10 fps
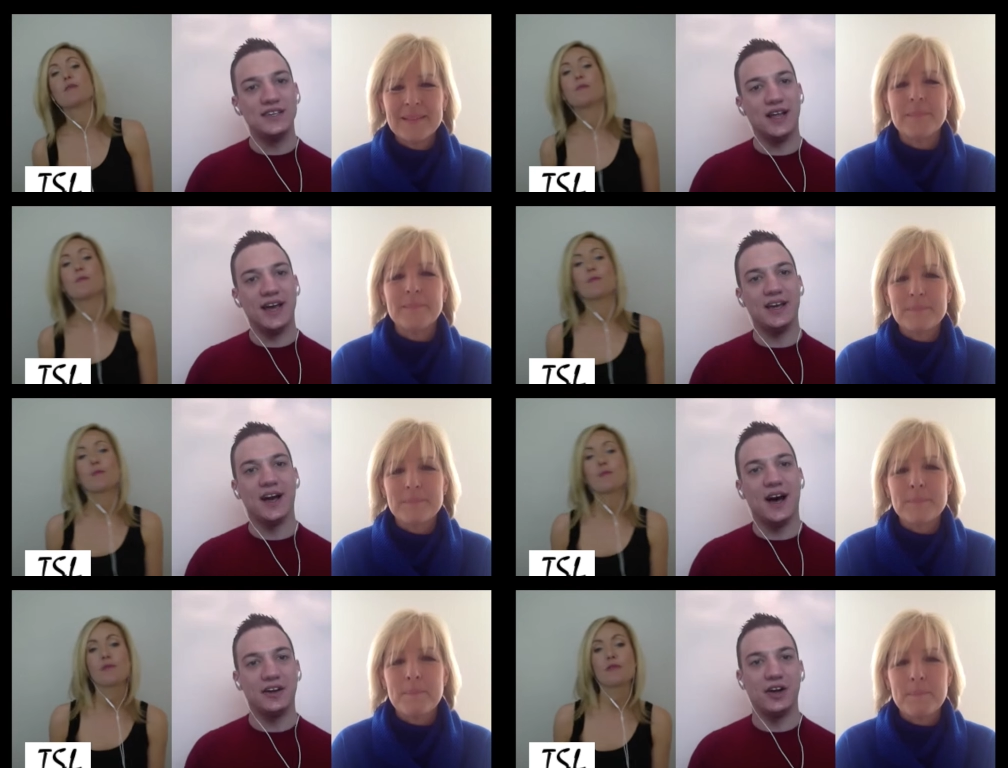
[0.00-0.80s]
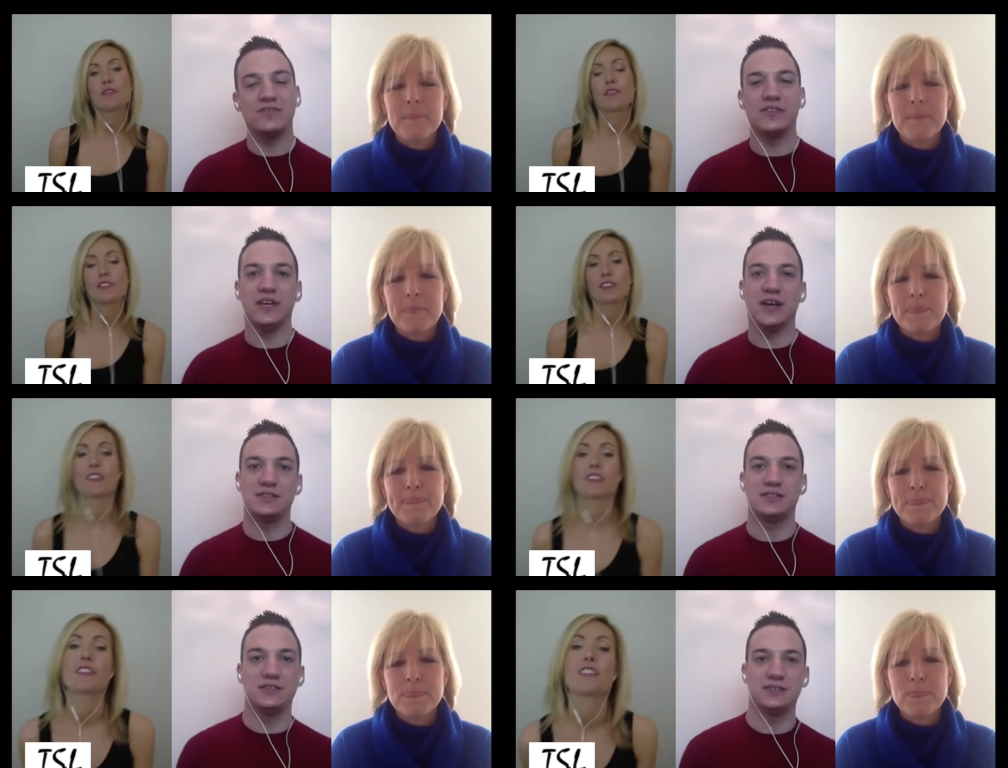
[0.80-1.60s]
Speaker 1: he like on and off the
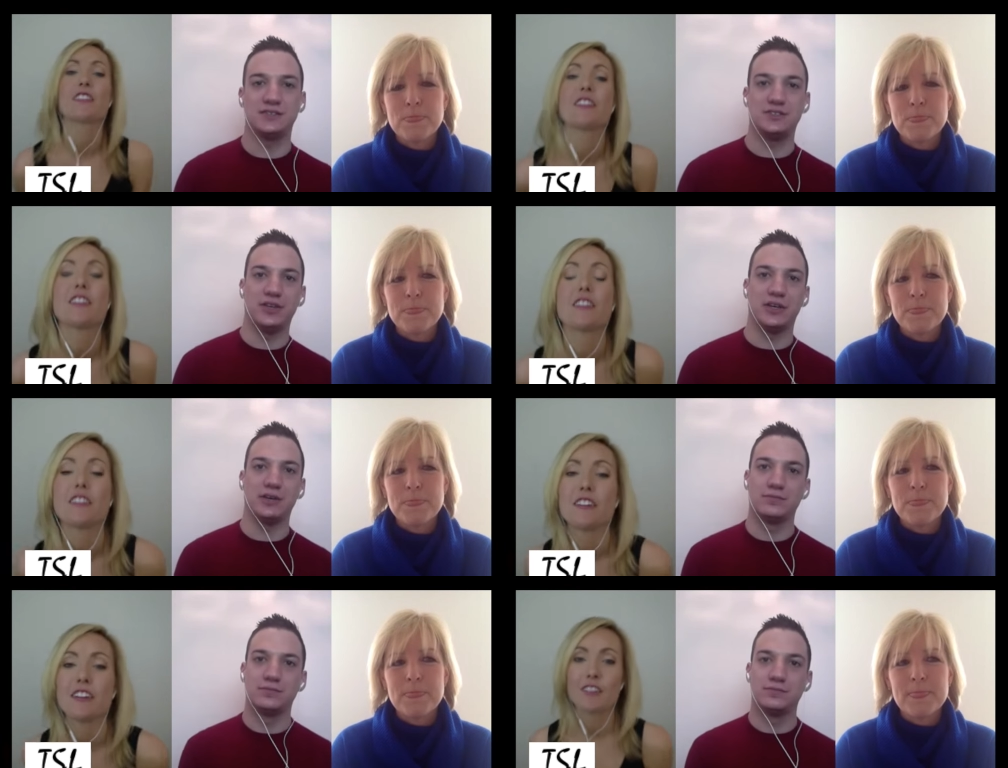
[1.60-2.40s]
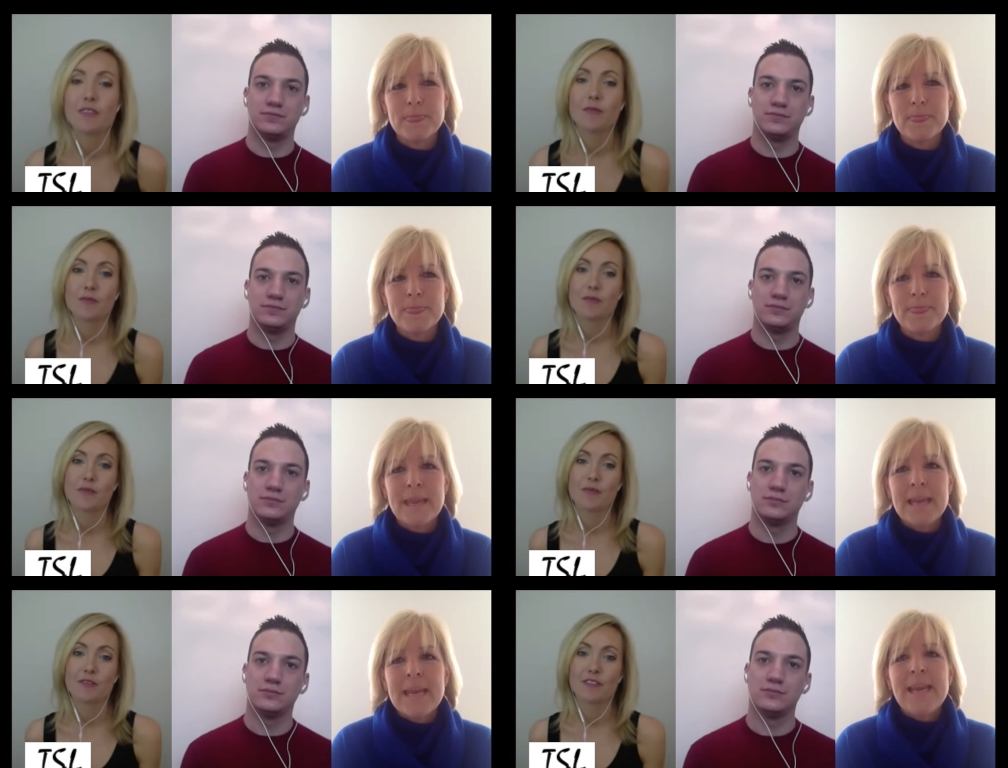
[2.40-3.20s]
ice and as a student?
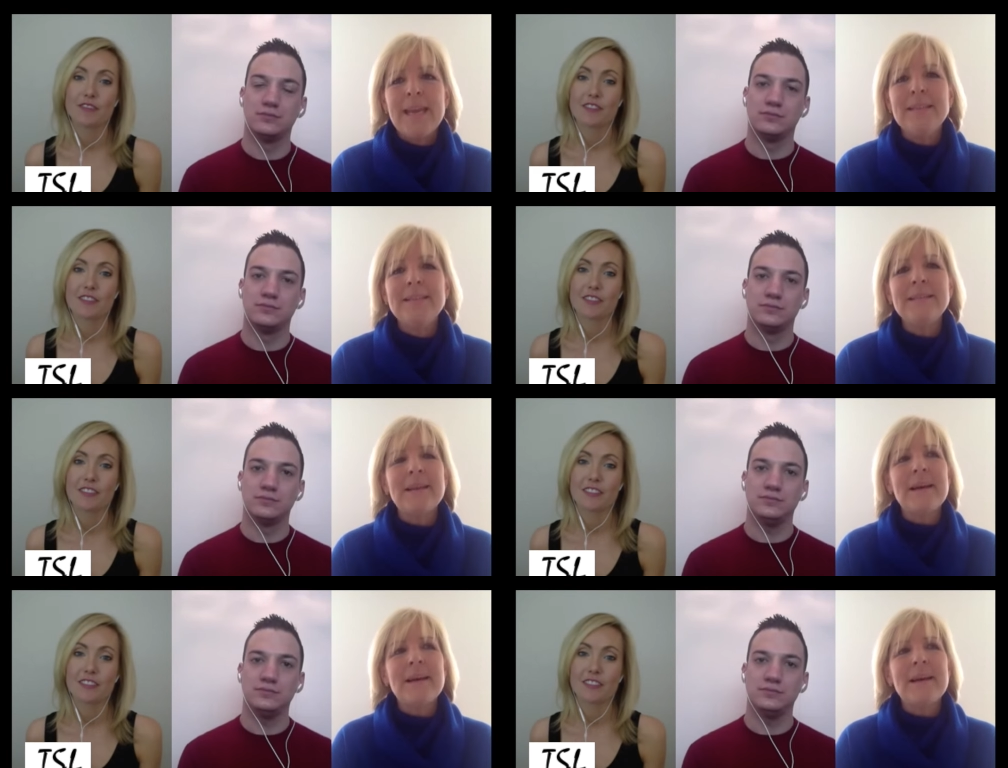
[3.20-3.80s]
Speaker 2: He's